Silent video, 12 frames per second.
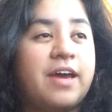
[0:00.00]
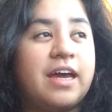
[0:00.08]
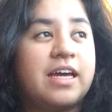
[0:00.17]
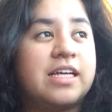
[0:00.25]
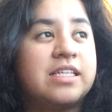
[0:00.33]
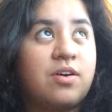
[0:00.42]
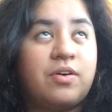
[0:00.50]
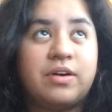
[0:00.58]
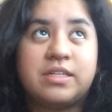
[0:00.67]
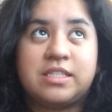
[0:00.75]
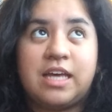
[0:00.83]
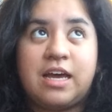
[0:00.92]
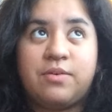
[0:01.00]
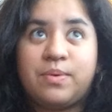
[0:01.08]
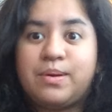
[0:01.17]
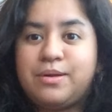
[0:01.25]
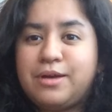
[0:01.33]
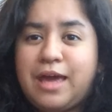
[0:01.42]
and Corey's like,
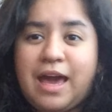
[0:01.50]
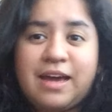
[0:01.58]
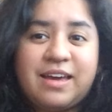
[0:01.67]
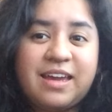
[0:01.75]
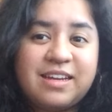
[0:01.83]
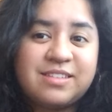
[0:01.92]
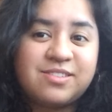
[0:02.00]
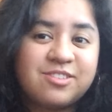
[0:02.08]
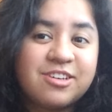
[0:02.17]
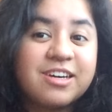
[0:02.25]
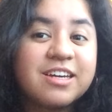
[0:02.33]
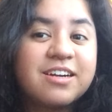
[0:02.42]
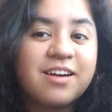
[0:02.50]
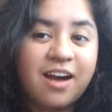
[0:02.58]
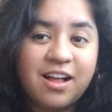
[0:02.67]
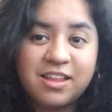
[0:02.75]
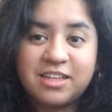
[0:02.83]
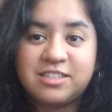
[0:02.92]
well, you can't get into a good
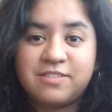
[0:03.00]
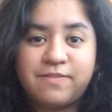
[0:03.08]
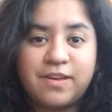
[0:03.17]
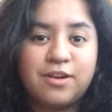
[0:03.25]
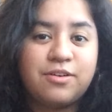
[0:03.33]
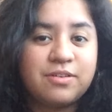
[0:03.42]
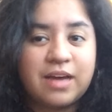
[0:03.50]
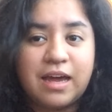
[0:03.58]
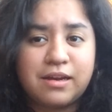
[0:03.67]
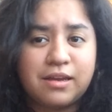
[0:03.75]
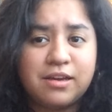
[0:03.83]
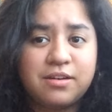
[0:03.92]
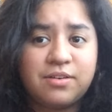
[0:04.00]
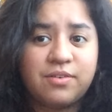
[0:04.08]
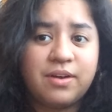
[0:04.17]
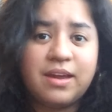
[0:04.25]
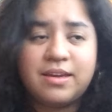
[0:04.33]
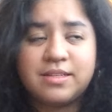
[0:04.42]
college if you don't get good
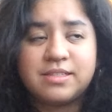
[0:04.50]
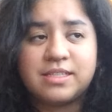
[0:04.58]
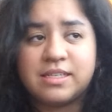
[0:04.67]
grades.